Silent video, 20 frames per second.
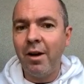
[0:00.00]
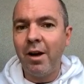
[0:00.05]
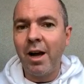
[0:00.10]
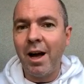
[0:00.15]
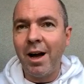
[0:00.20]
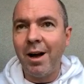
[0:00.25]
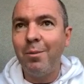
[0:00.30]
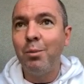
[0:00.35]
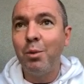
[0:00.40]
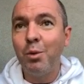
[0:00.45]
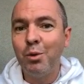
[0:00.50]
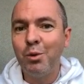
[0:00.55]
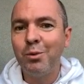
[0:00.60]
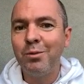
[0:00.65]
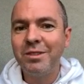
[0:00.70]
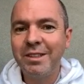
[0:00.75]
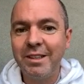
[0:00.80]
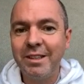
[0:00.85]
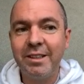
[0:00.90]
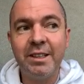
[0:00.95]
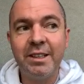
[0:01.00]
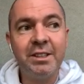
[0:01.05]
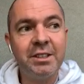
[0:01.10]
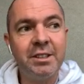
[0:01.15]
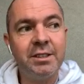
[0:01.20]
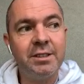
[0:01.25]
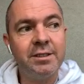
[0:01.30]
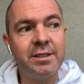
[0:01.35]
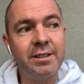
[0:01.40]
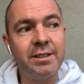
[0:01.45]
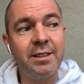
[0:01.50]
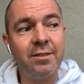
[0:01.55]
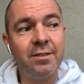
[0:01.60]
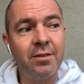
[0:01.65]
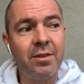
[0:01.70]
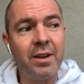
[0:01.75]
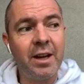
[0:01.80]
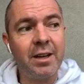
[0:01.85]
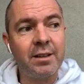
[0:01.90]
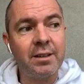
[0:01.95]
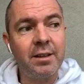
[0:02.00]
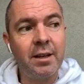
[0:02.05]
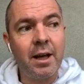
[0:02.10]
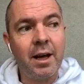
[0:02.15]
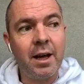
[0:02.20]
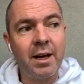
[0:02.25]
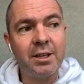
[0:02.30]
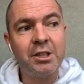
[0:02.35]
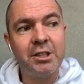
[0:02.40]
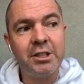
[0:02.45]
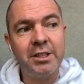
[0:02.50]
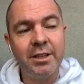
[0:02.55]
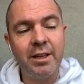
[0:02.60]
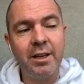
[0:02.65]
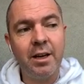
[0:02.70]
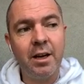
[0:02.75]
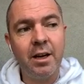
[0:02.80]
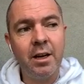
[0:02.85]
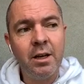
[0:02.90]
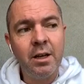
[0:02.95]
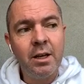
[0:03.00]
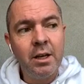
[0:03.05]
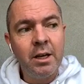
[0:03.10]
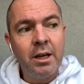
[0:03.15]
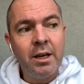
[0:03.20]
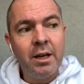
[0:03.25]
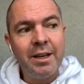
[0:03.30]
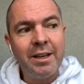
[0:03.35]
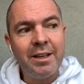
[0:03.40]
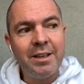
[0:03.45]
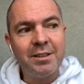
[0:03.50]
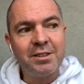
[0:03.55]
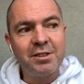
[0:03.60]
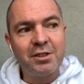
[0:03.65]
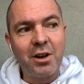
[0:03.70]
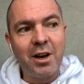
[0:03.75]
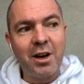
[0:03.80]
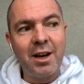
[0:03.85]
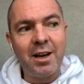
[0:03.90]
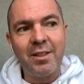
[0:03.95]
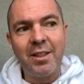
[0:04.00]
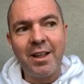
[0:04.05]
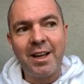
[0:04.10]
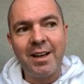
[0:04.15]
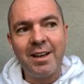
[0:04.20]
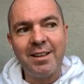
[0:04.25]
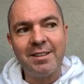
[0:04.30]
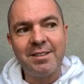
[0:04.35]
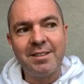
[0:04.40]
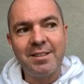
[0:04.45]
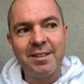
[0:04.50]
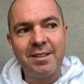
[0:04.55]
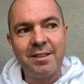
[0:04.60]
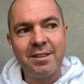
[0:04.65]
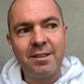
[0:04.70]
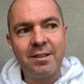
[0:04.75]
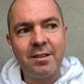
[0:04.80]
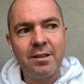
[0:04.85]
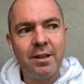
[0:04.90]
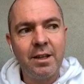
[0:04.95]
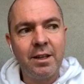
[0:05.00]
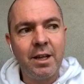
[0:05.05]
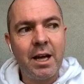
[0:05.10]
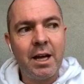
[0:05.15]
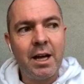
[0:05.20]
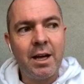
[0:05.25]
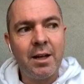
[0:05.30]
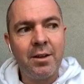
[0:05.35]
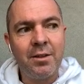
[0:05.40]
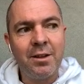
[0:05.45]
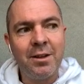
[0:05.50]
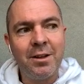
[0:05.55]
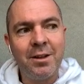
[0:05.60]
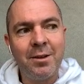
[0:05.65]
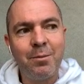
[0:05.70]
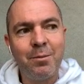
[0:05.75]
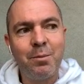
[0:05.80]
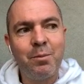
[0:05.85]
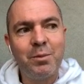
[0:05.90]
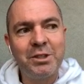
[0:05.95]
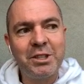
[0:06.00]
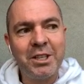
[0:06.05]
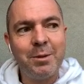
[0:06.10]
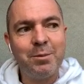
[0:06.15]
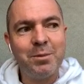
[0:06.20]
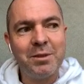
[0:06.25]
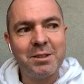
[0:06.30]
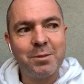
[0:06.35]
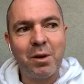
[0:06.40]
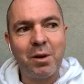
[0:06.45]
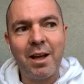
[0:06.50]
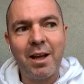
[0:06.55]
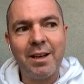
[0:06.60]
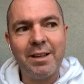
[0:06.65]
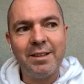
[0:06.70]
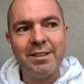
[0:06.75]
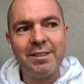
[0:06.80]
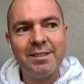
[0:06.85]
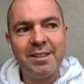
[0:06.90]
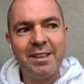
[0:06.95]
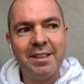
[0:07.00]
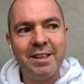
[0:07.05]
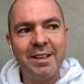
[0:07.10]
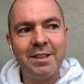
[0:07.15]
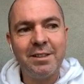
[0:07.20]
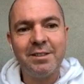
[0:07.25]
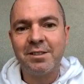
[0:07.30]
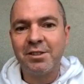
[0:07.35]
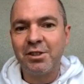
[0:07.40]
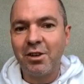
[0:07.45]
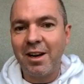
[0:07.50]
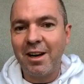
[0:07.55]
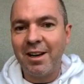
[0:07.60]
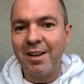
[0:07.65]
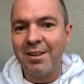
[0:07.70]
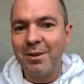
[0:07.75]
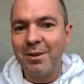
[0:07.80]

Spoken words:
humble conditions. In fact, last year in Australia, they listed the cheapest place in Australia